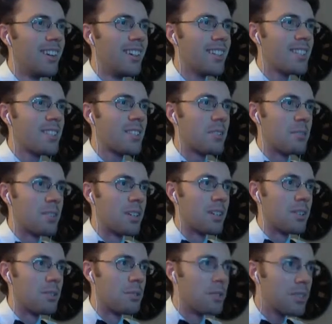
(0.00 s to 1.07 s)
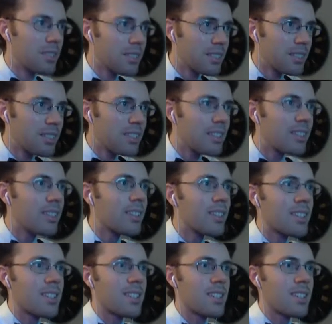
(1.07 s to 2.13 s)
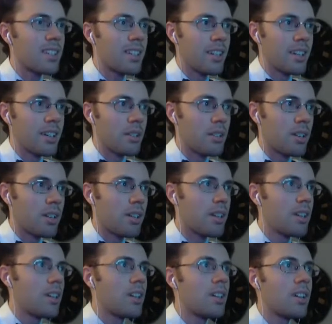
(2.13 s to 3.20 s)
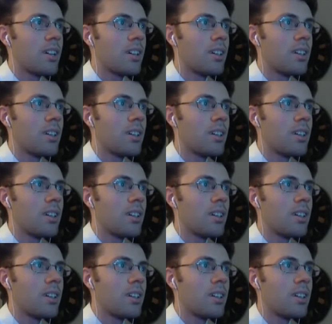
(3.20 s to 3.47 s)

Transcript: Scootaloo. Let's see here. Da-da-da-da.